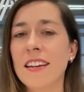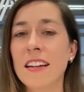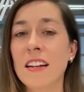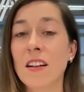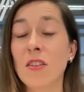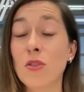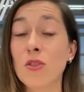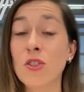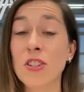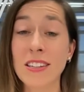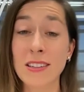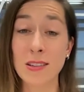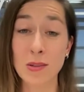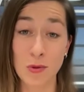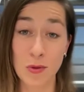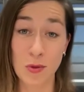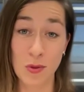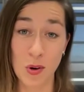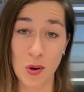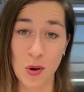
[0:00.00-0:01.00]
and logical
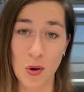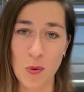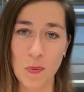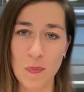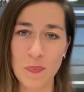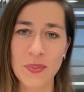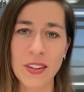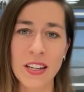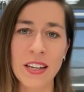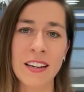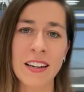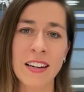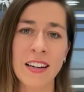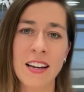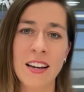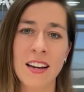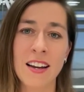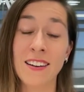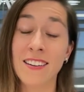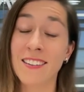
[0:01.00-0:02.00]
flow.
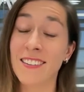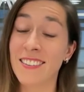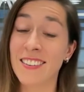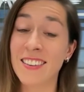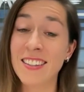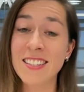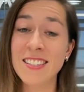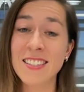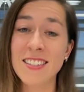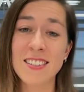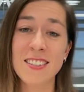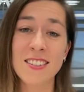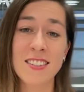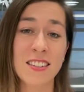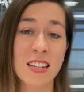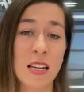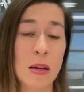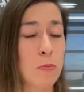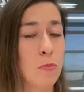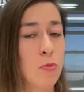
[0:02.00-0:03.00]
This
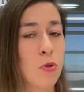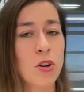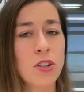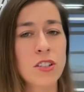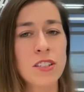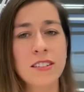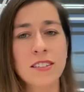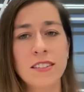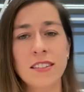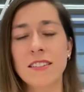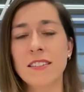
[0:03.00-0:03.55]
is important,